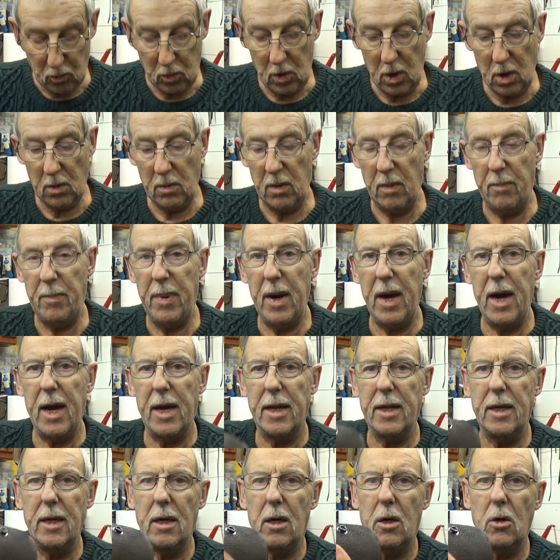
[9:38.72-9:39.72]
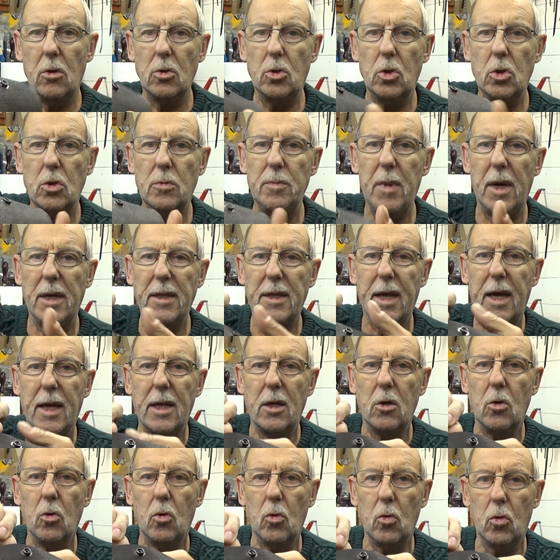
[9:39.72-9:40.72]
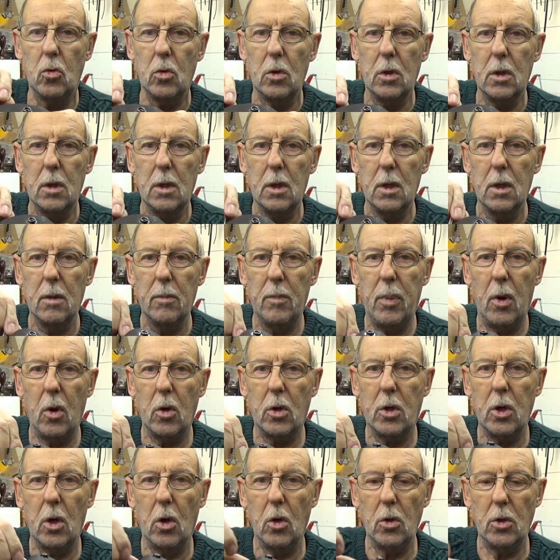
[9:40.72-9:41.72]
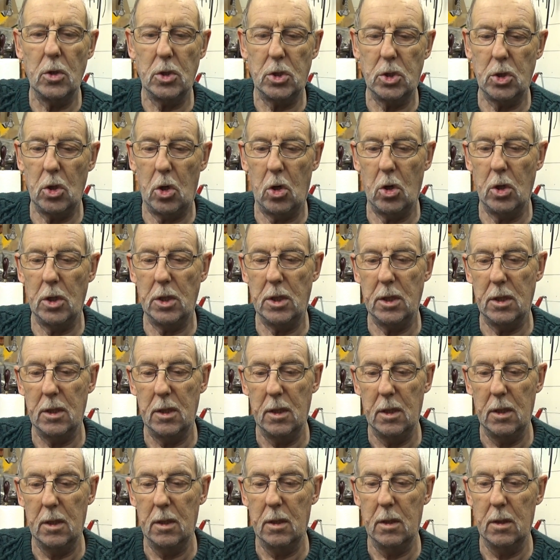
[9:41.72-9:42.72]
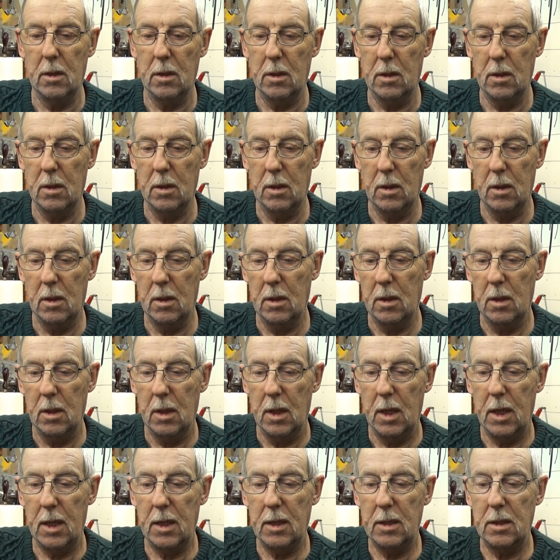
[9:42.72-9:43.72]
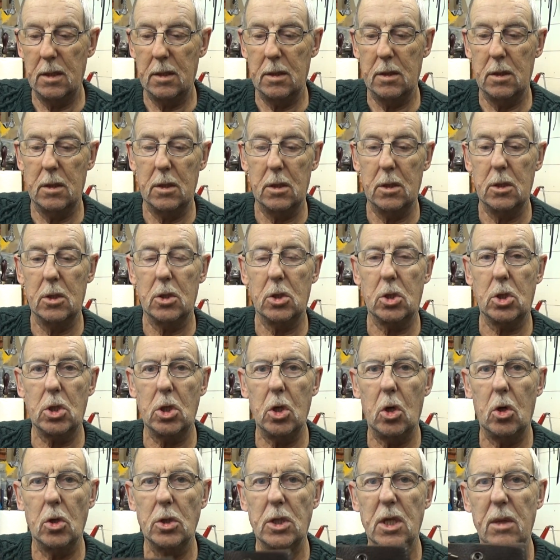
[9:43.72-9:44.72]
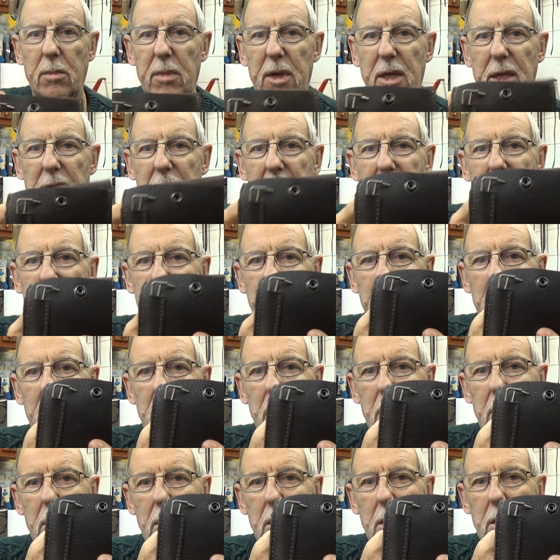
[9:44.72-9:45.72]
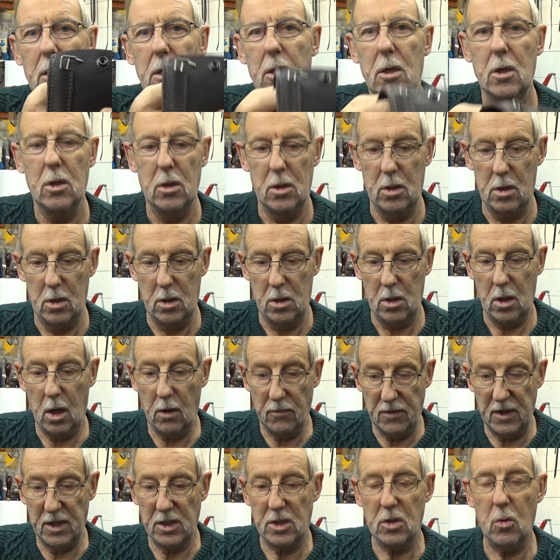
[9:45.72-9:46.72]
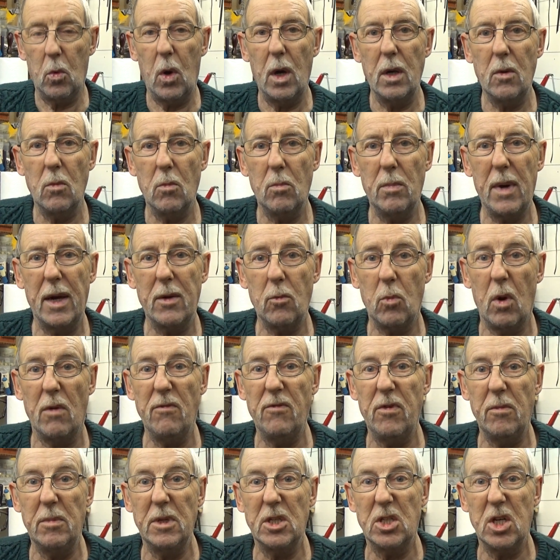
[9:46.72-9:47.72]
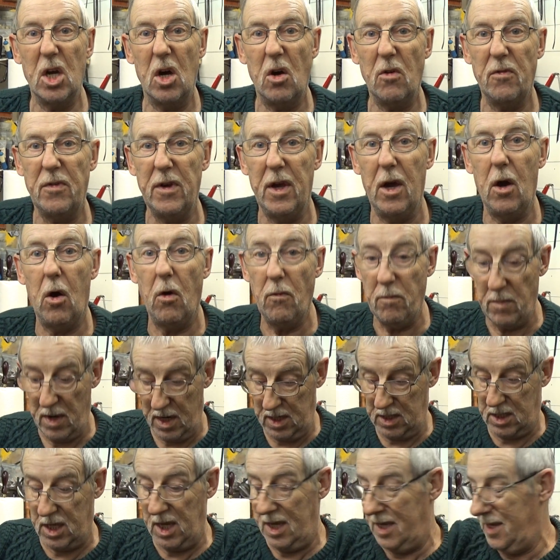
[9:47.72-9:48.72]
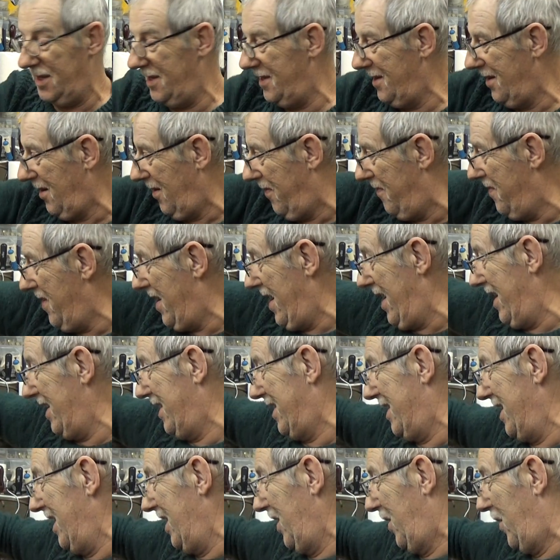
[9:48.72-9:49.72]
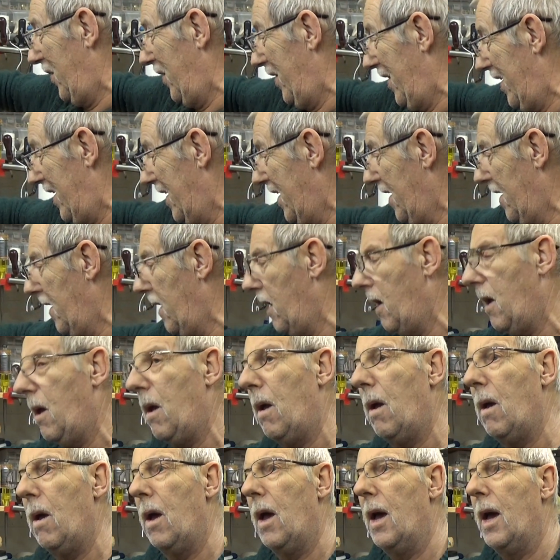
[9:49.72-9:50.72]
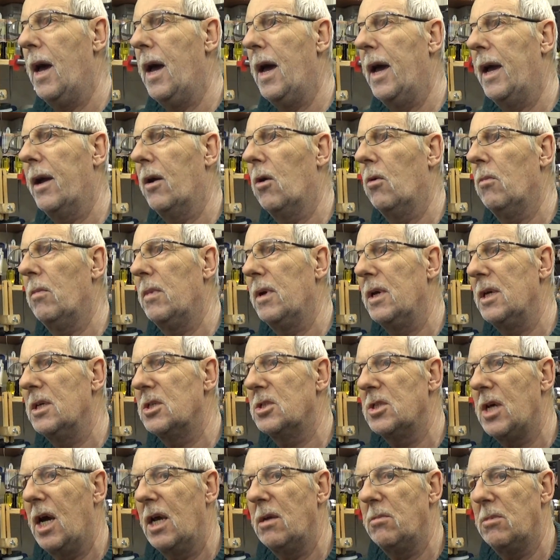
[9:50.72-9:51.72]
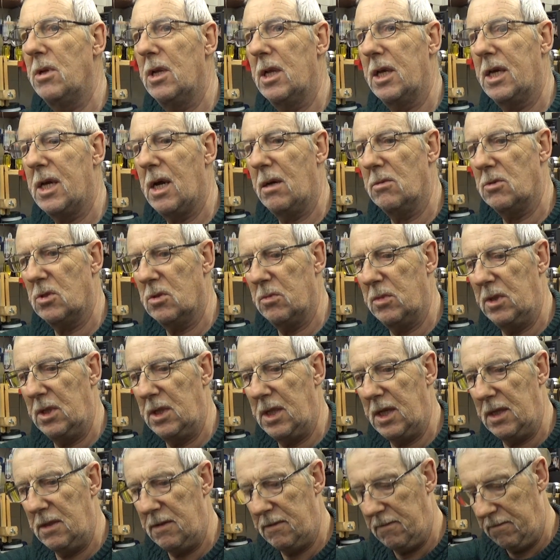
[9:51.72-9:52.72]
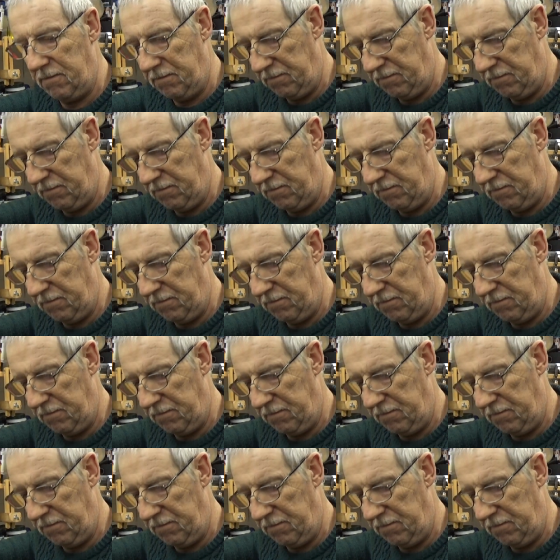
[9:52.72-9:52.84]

while I'm about it, I'll just make that little pocket on the side and slide them in there. I've yet to make one for myself yet. I've made these. Hang on, his name nearly come to me then.